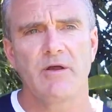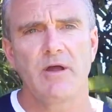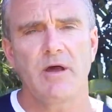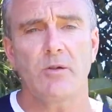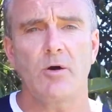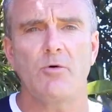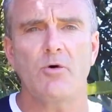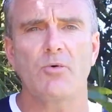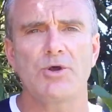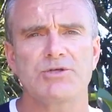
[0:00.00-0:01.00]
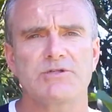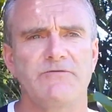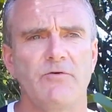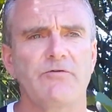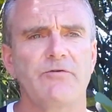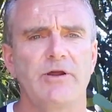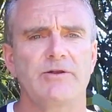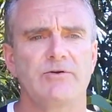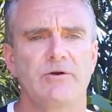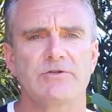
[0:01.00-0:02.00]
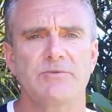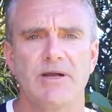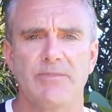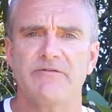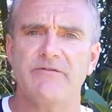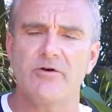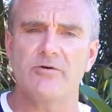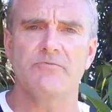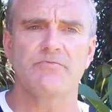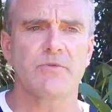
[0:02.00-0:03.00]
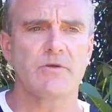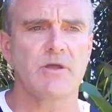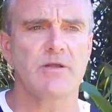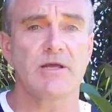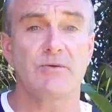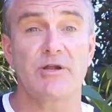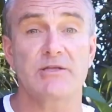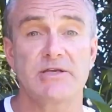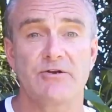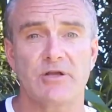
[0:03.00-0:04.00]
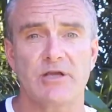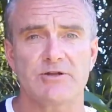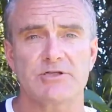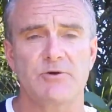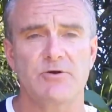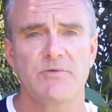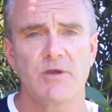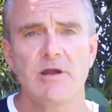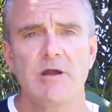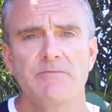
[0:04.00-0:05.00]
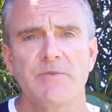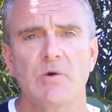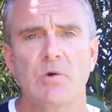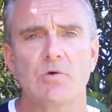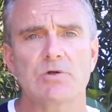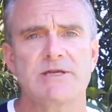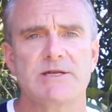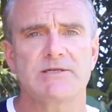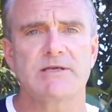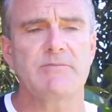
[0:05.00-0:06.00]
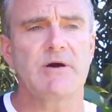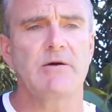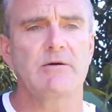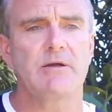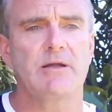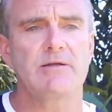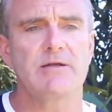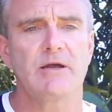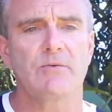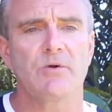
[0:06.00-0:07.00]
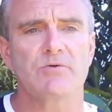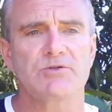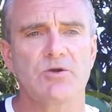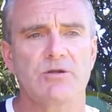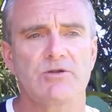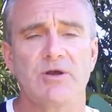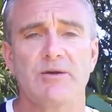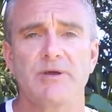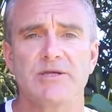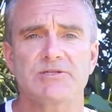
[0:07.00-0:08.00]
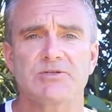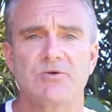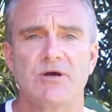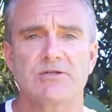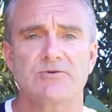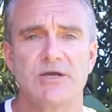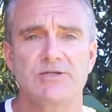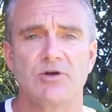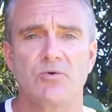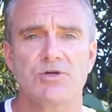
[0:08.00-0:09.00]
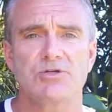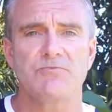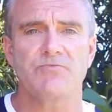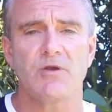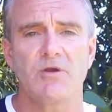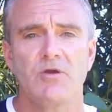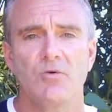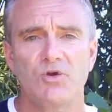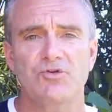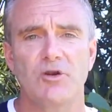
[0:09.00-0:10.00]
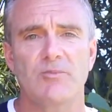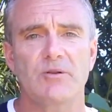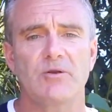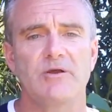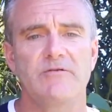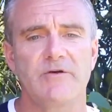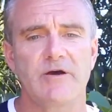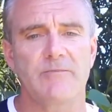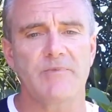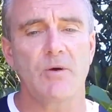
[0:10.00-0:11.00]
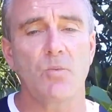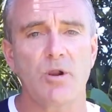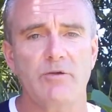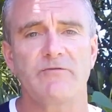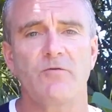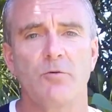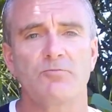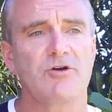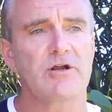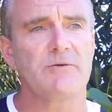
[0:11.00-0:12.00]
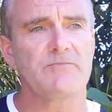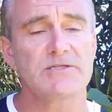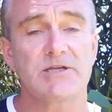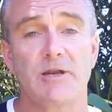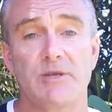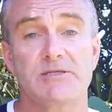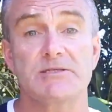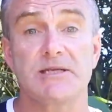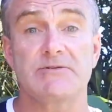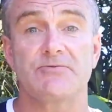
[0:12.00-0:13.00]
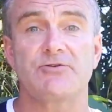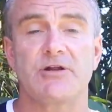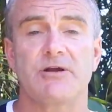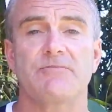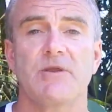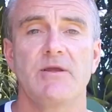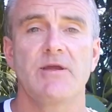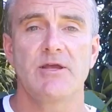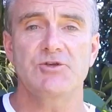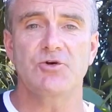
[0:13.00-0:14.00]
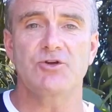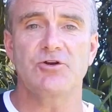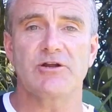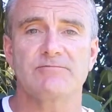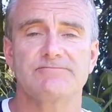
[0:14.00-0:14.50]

a lot more questions. Feel free to pick up the phone and ring us here at Kokoda Spirit, or send us an email, and we will certainly do our best to answer your question. We truly believe a well-informed trekker is going to be a successful trekker. Enjoy your trek.